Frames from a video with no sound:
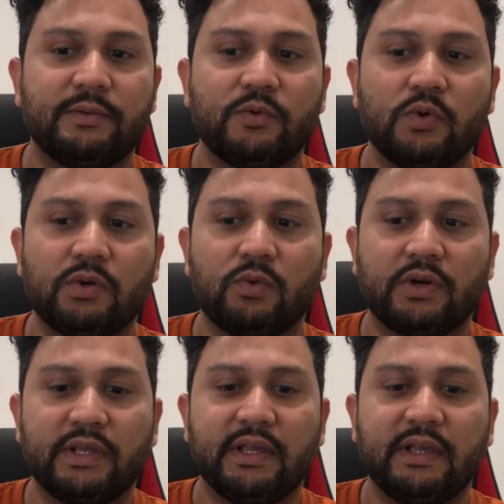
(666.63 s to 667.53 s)

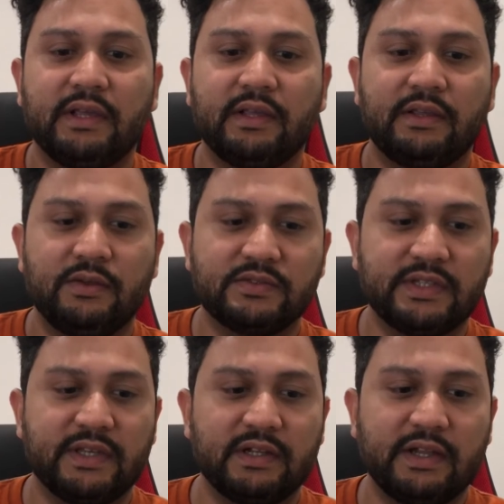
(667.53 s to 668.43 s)
working
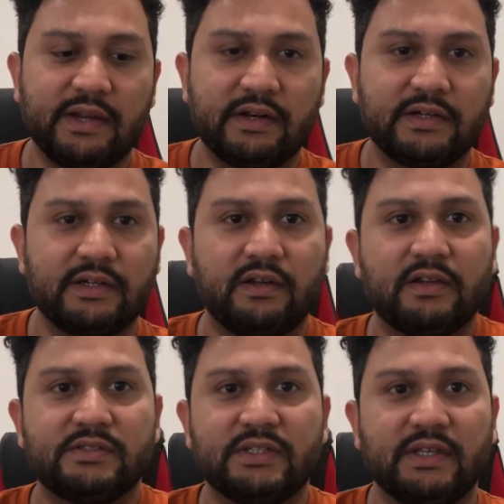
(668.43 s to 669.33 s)
using LiDAR
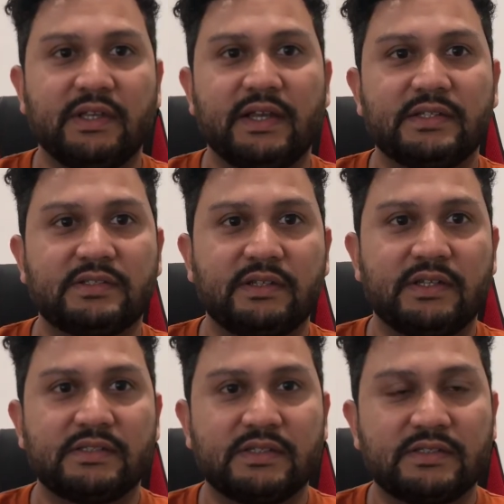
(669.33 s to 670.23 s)
technology as
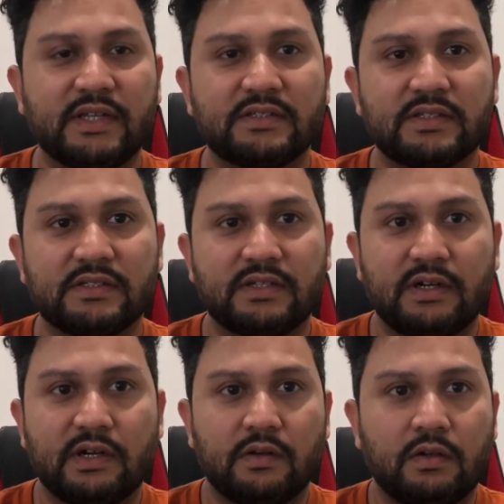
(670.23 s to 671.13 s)
their sensors
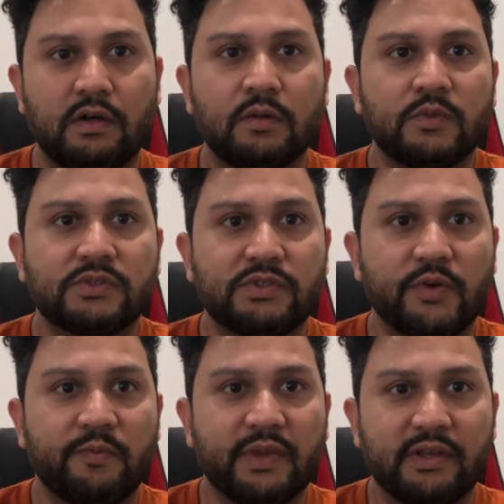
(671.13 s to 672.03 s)
are almost
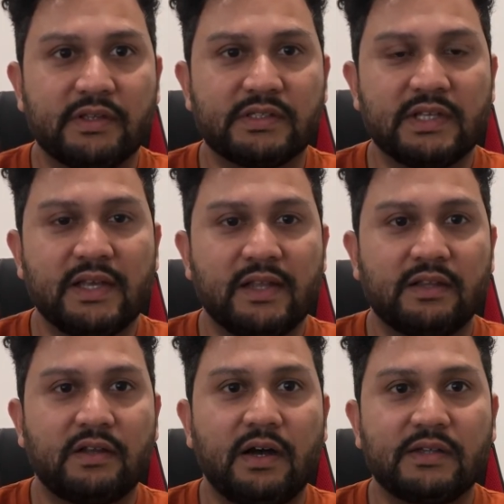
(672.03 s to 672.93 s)
doomed, because the
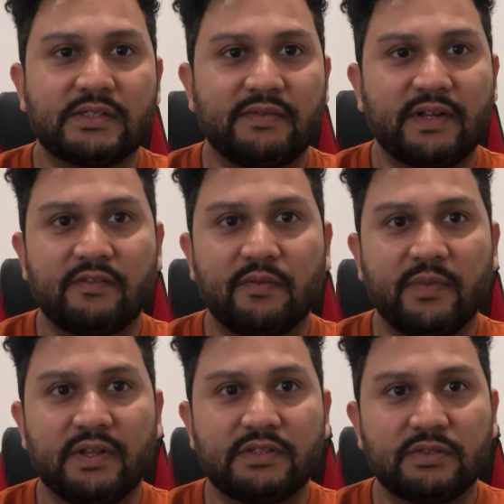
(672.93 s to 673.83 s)
cost of that
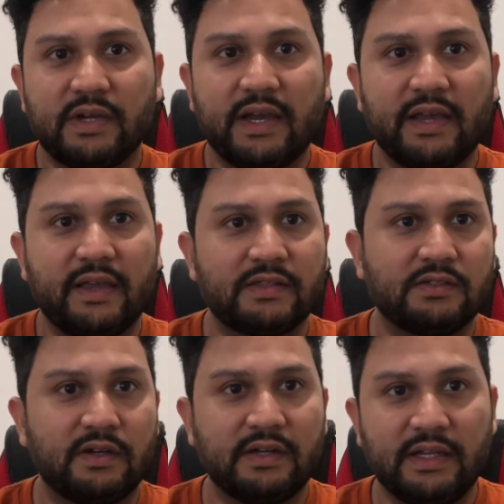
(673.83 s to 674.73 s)
equipment is too high, it's
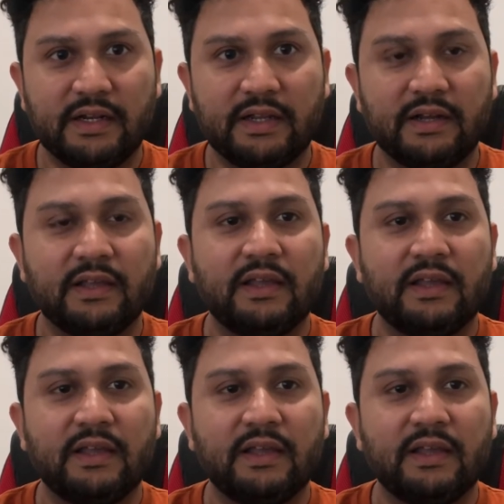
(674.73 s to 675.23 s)
not needed,